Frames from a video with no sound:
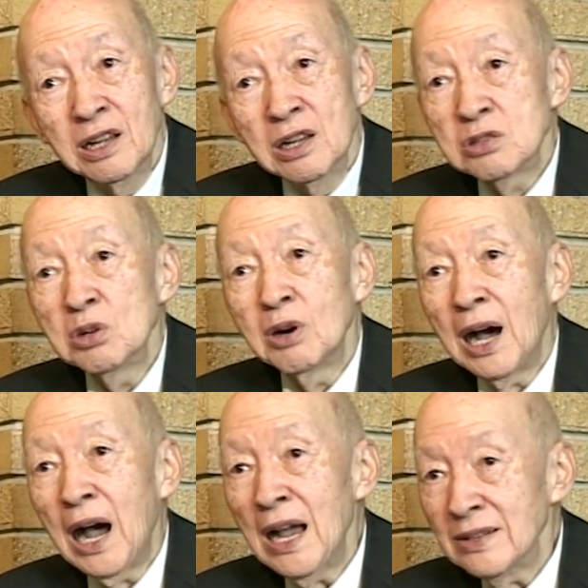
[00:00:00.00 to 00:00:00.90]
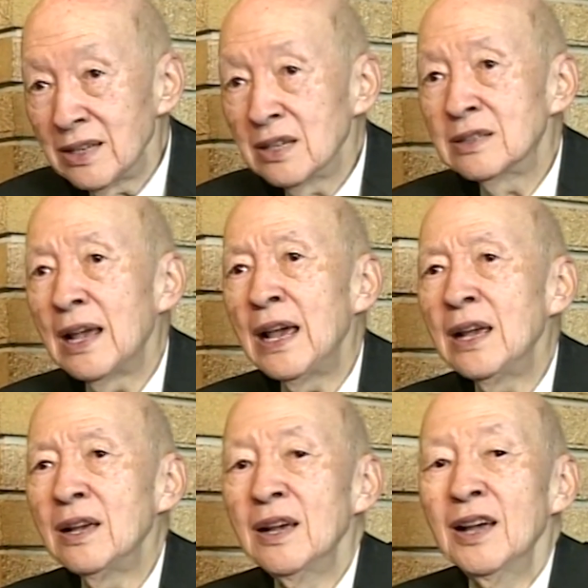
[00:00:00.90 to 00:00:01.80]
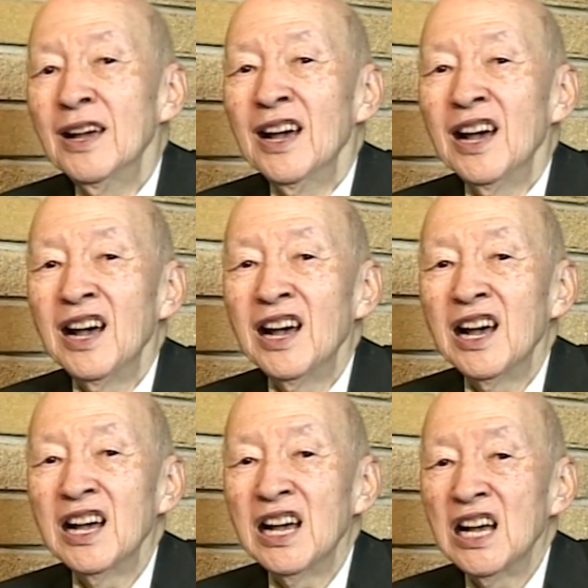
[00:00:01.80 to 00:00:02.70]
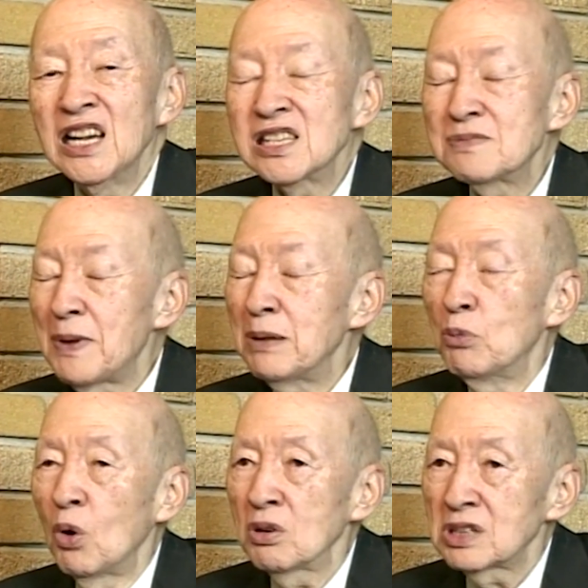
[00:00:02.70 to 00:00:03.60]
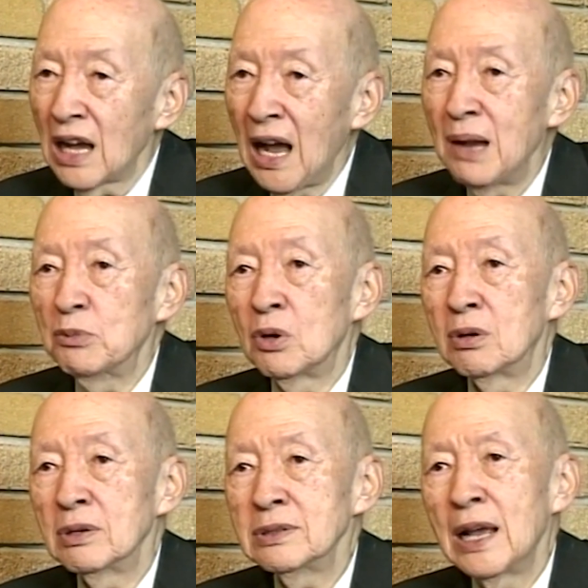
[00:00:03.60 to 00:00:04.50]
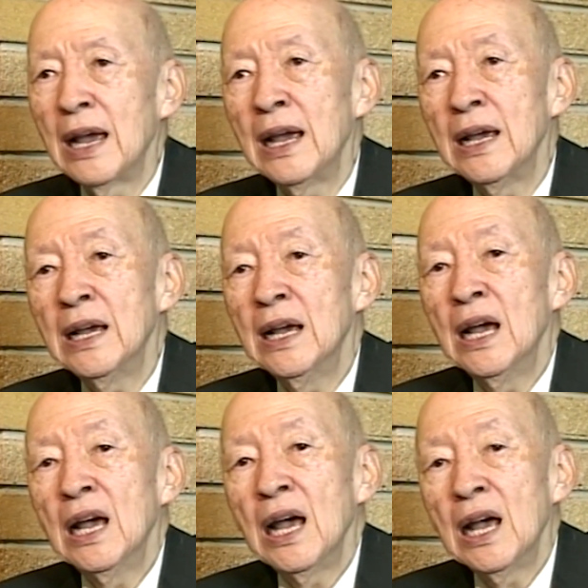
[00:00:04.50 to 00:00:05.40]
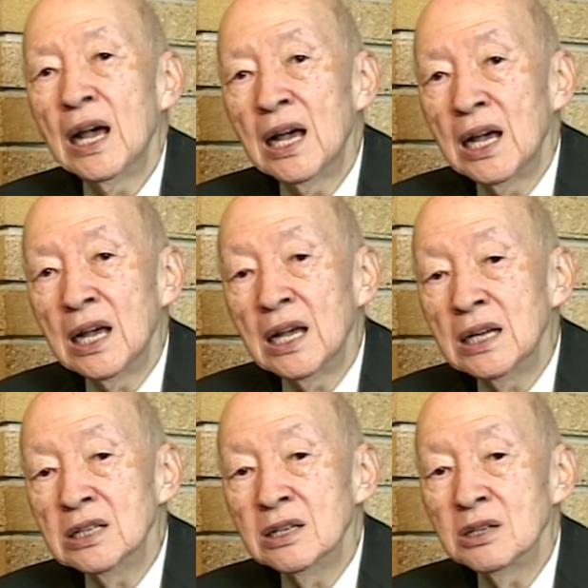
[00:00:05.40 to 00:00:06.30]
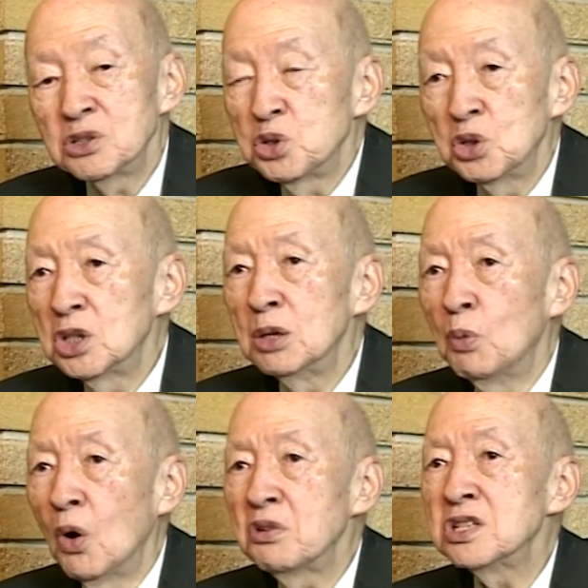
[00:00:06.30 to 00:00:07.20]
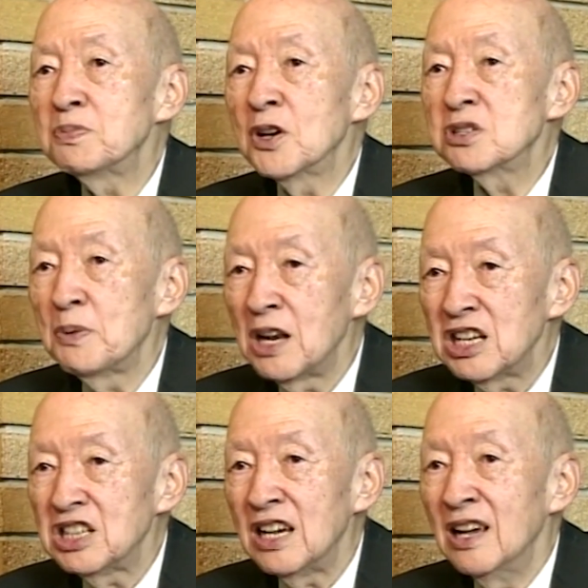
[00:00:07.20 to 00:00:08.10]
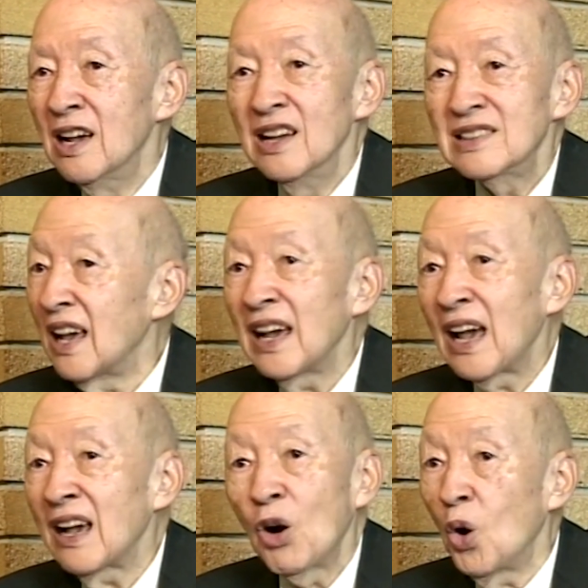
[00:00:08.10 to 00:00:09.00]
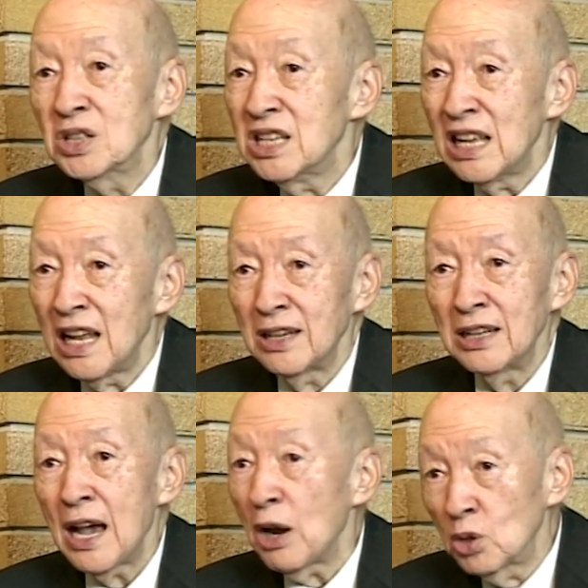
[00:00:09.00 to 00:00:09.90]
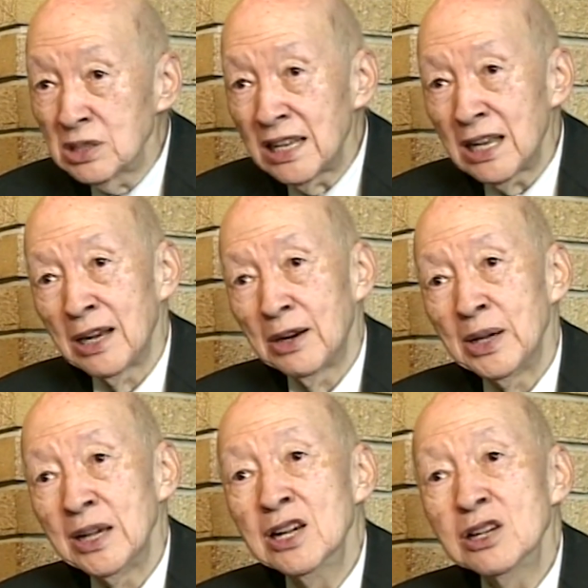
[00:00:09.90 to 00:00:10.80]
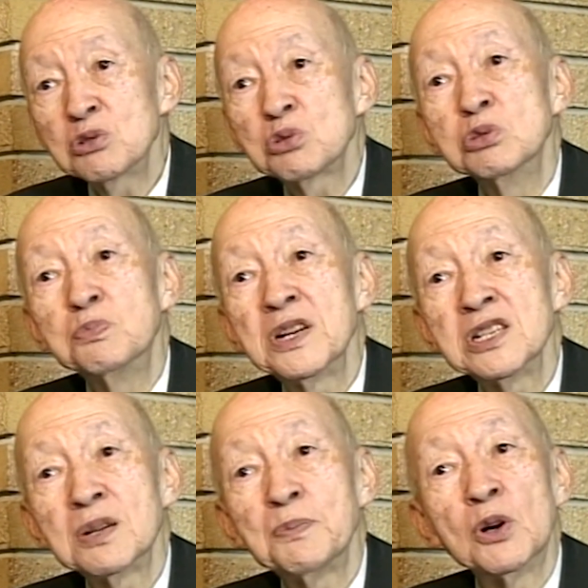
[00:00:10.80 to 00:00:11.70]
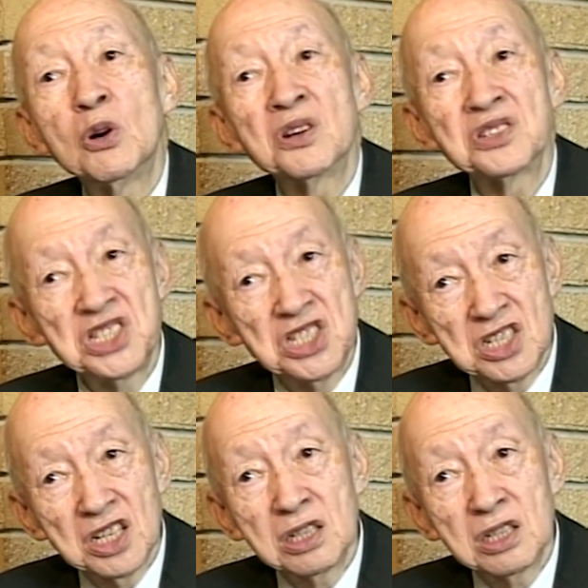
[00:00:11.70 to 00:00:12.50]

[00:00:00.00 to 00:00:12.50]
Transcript: So I think they spend more time, or they shoulder more responsibility than an ordinary school principal or teacher.